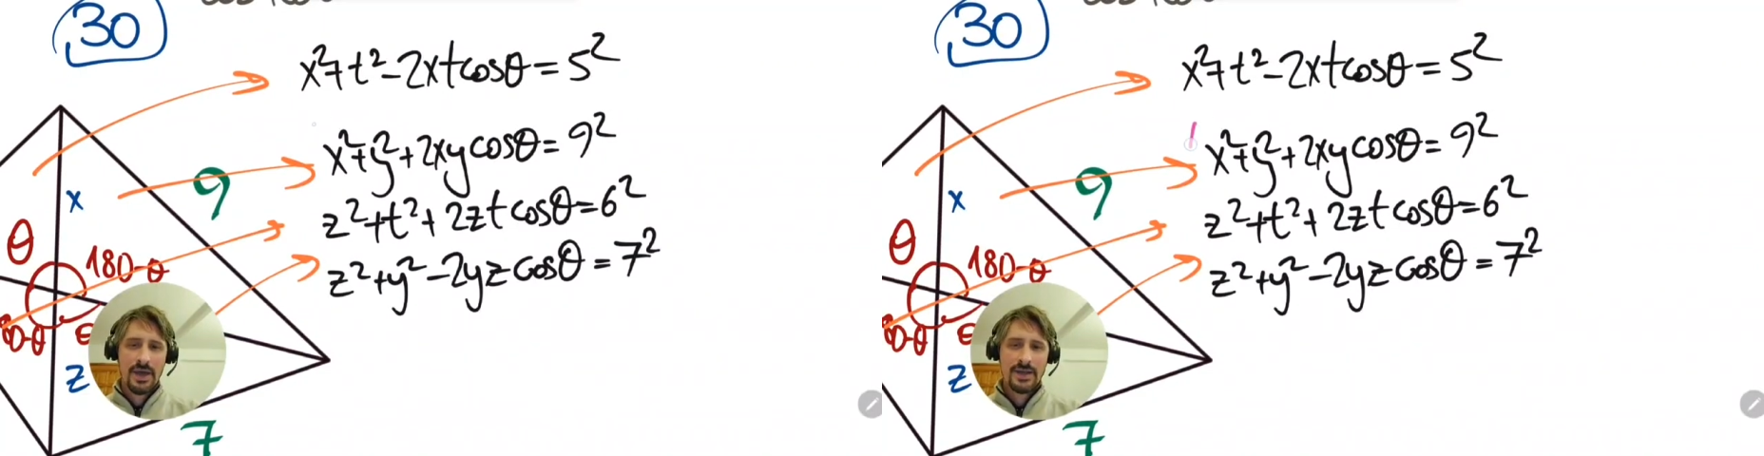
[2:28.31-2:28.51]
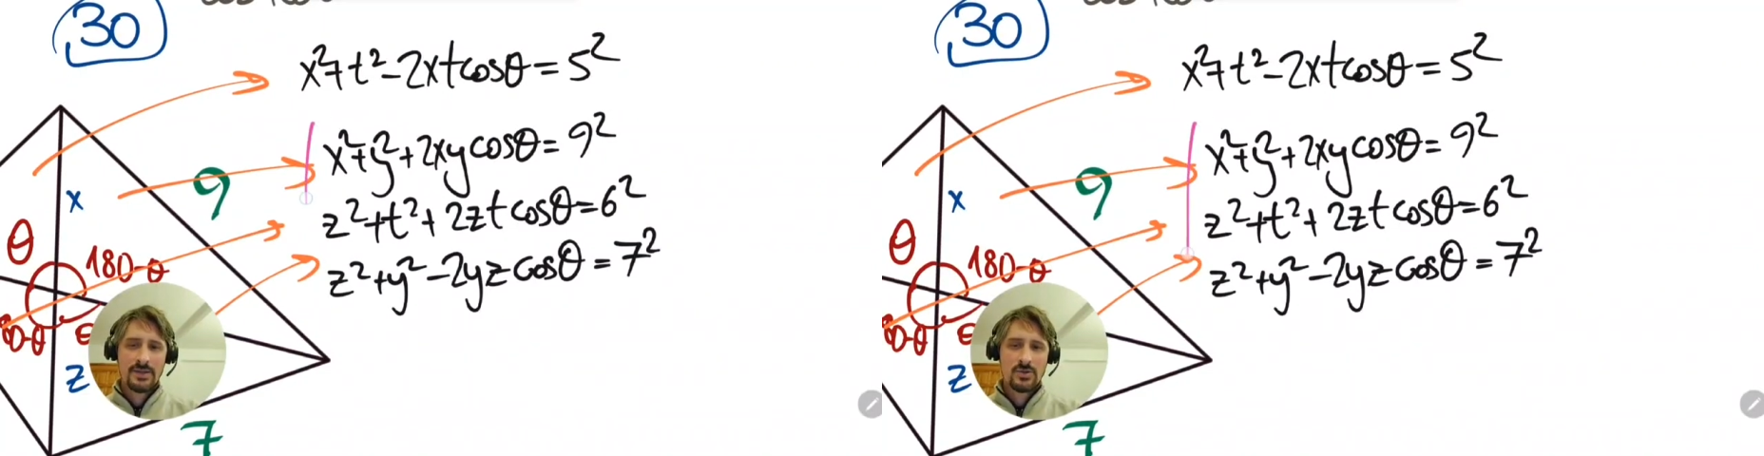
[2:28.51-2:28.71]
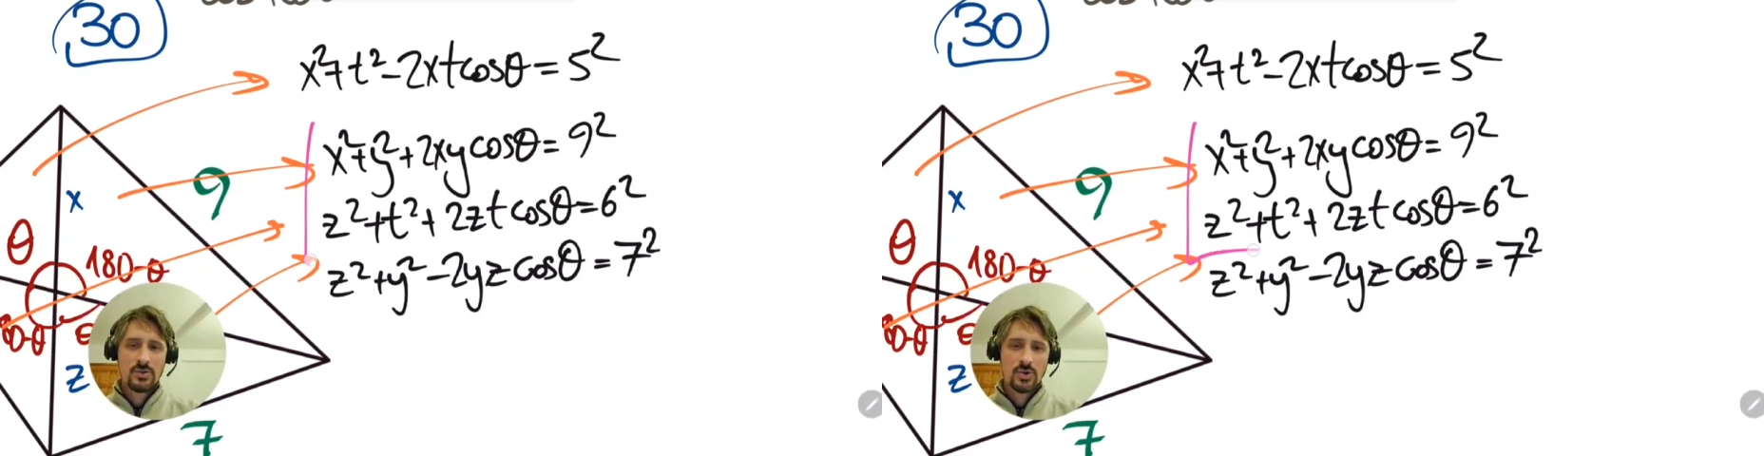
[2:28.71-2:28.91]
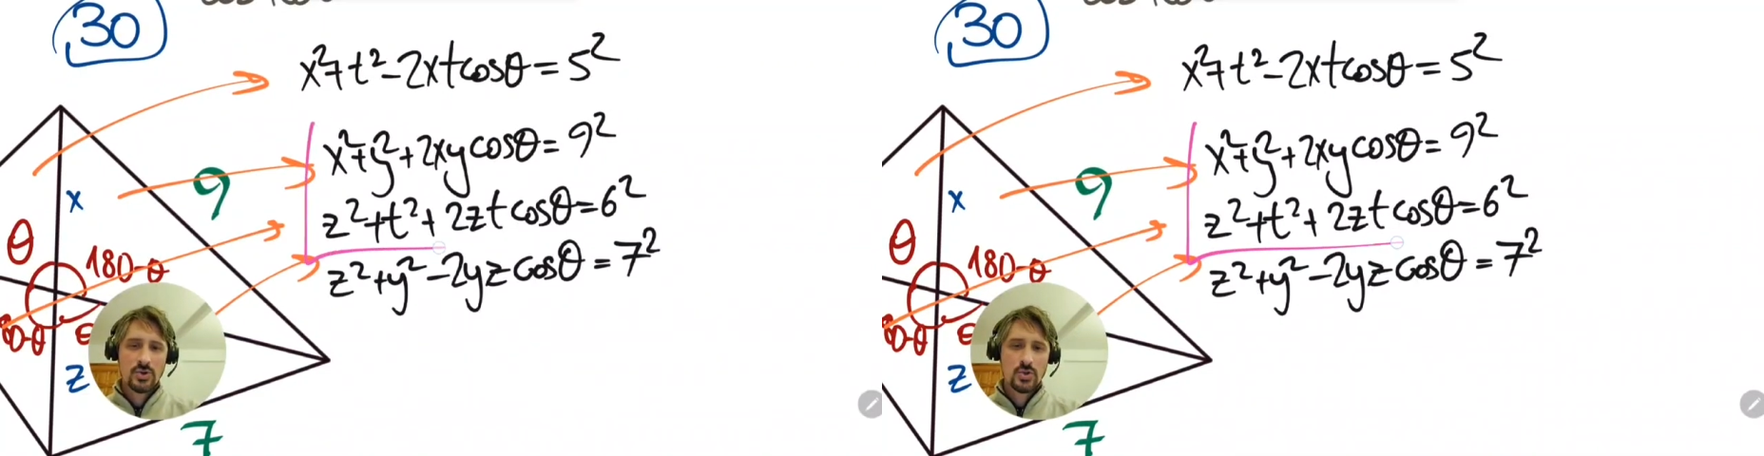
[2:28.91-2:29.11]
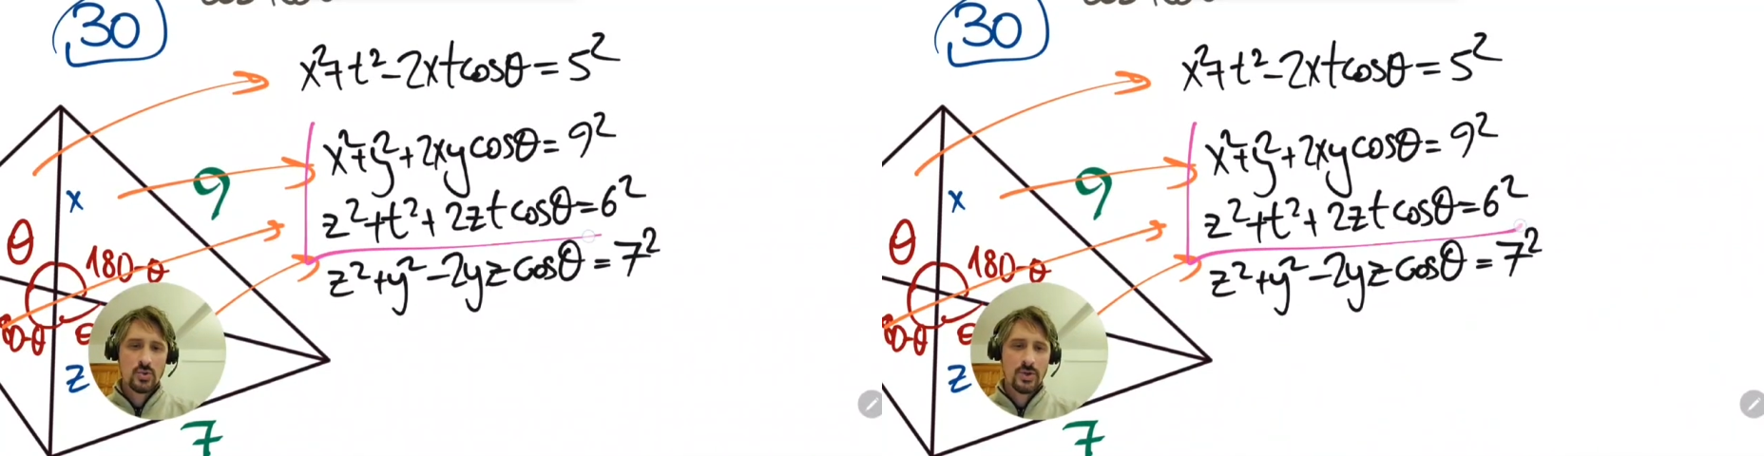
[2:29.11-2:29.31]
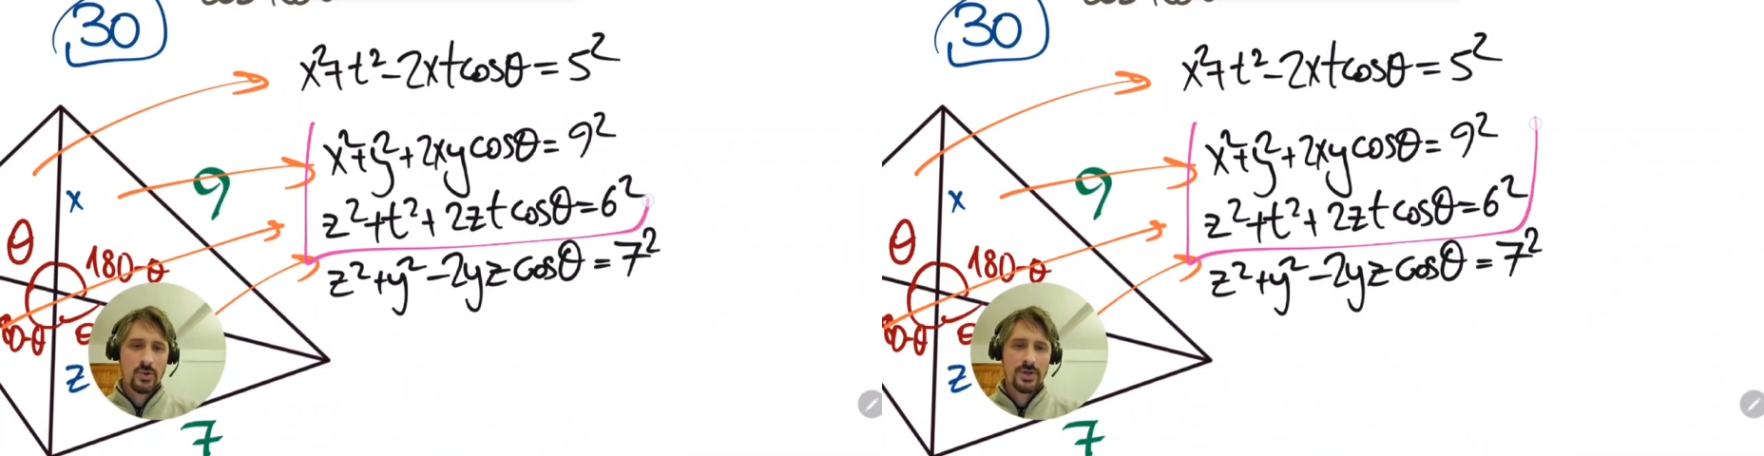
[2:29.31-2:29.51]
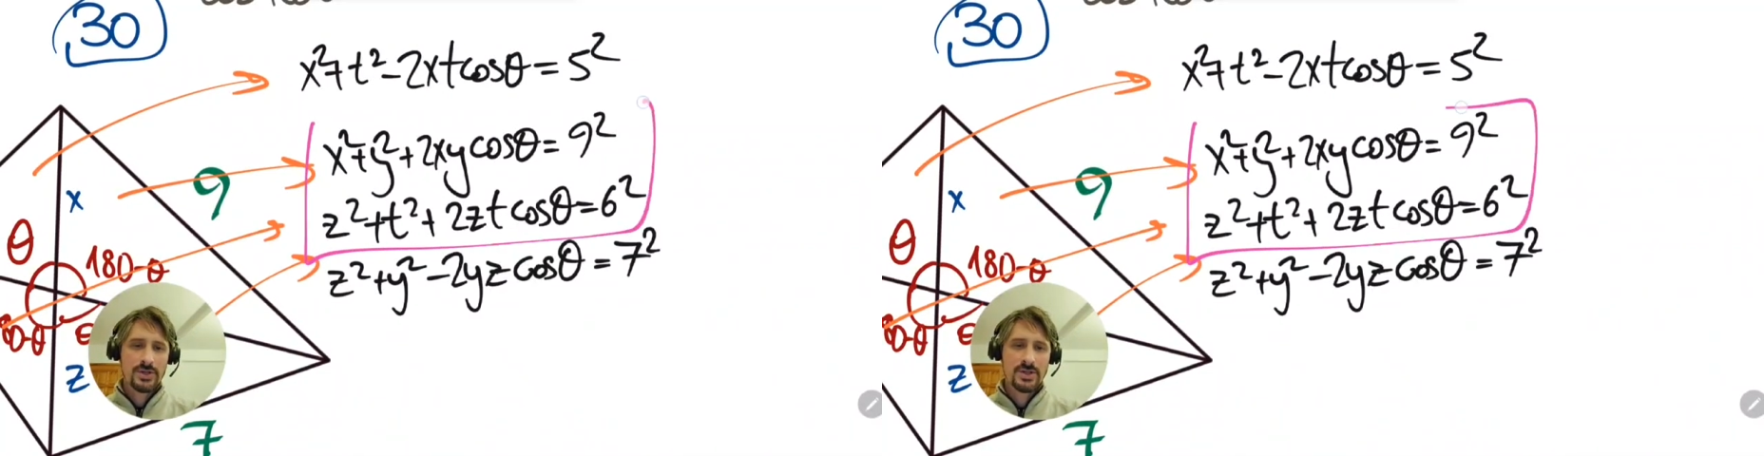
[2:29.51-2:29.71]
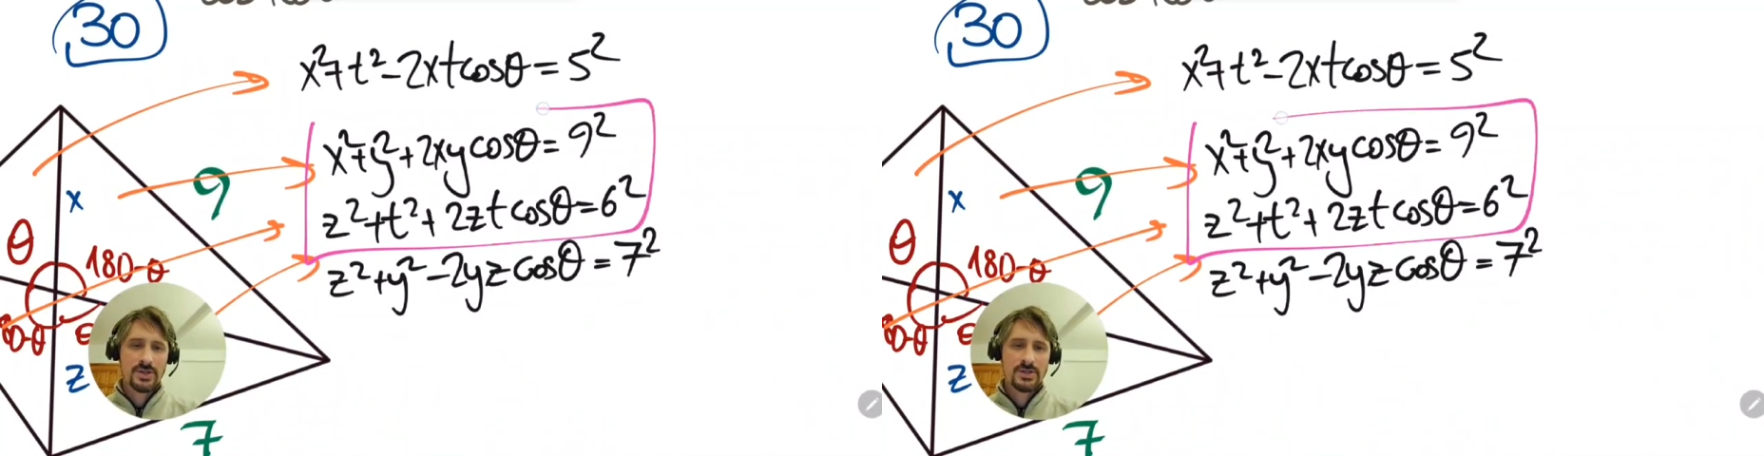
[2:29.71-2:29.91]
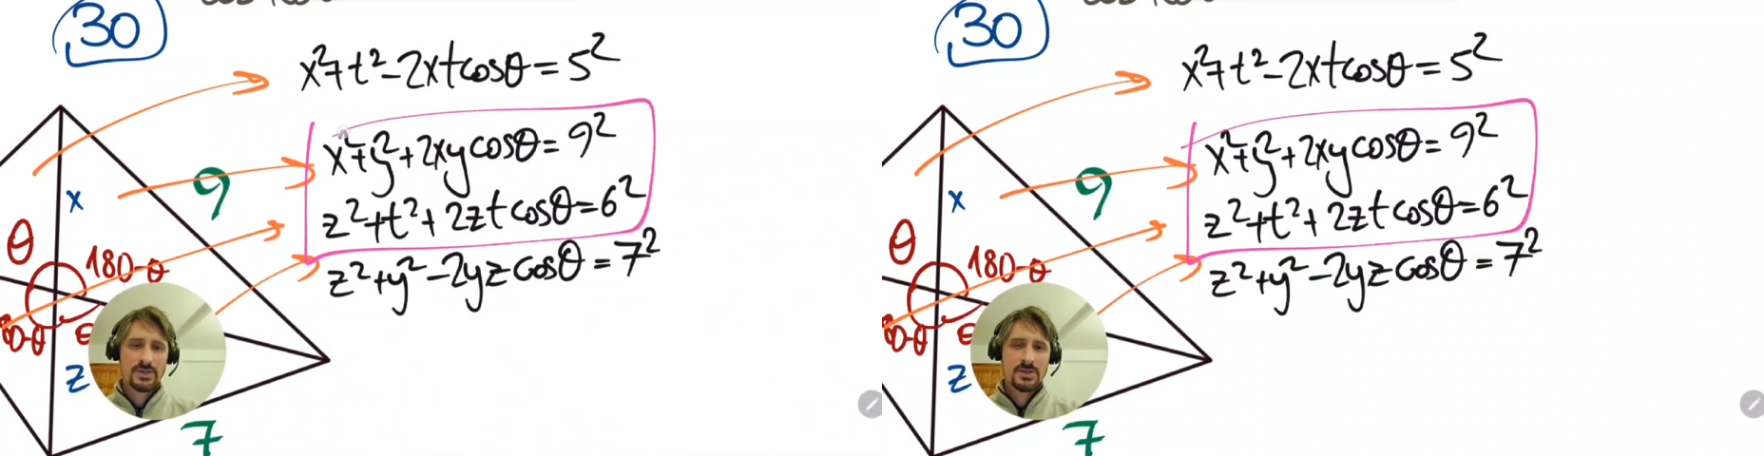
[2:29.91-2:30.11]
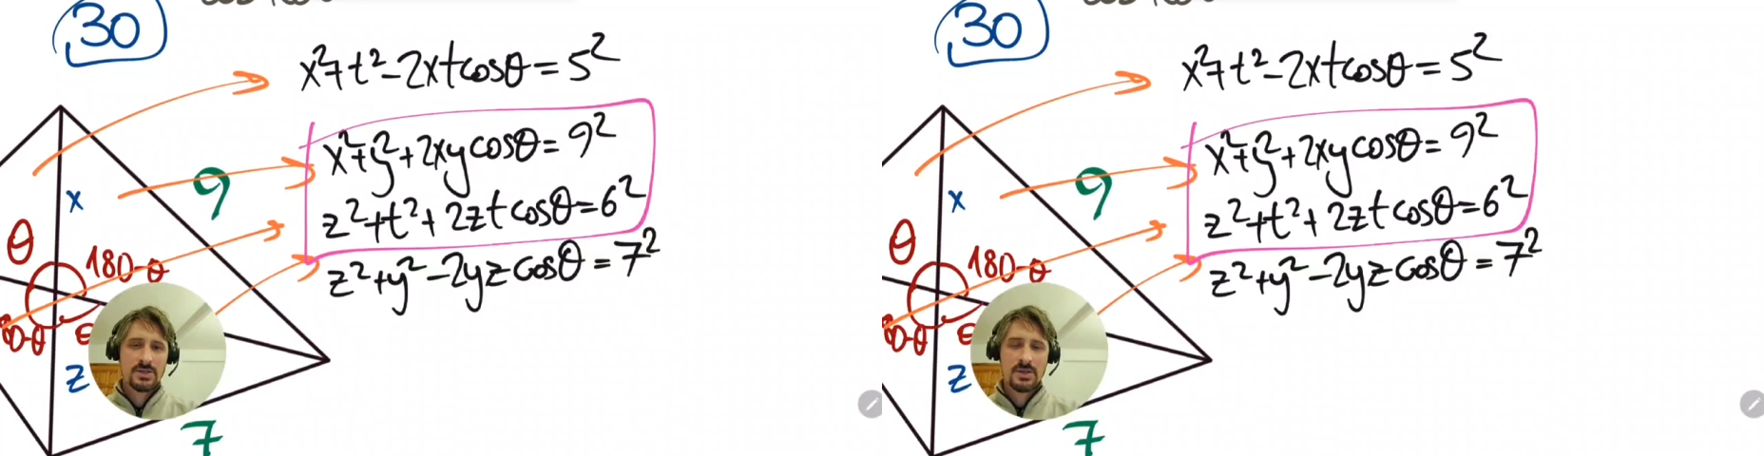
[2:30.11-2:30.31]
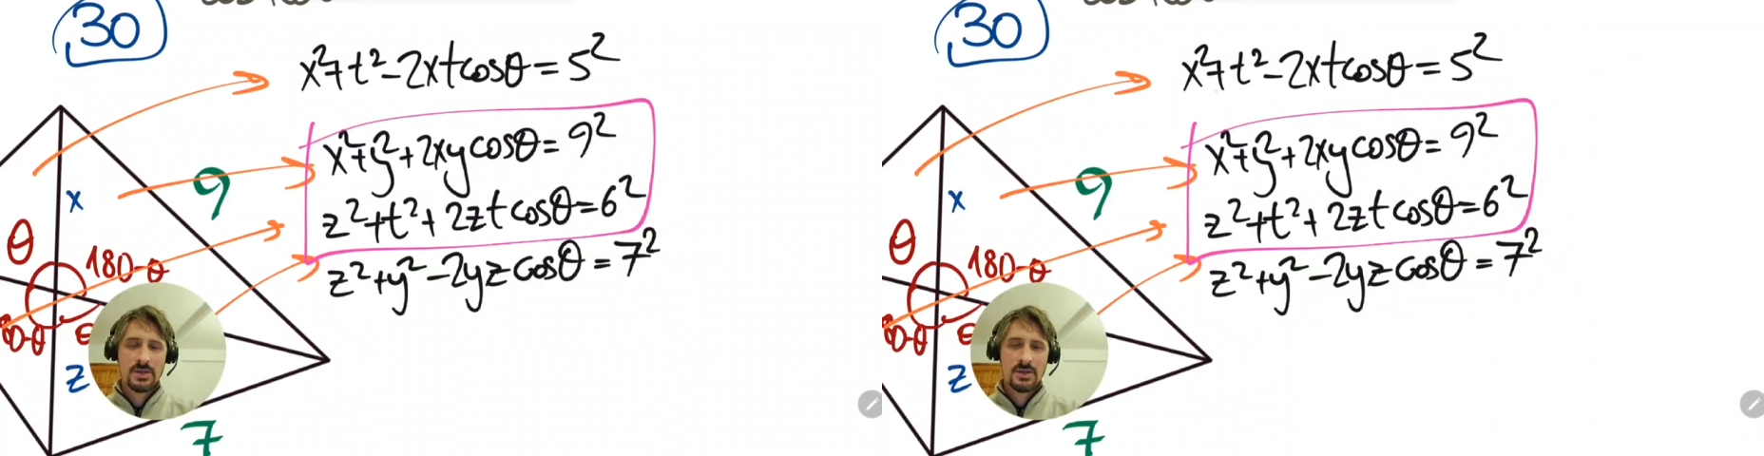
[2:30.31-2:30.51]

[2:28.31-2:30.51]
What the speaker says: add those two equations